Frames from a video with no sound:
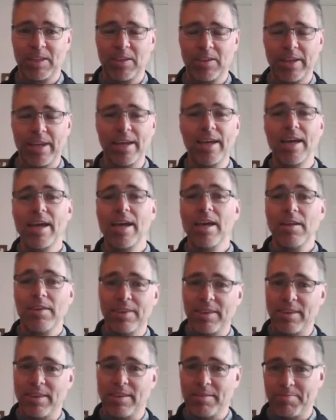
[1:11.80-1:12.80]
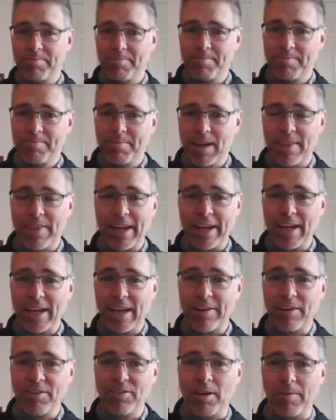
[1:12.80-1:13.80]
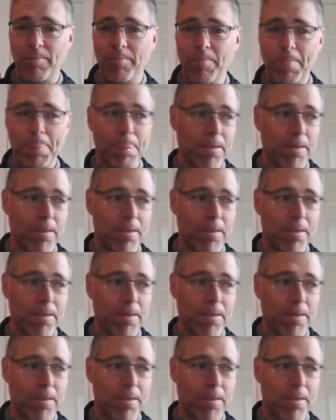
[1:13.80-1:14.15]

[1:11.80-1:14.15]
Okay, and then it carries on.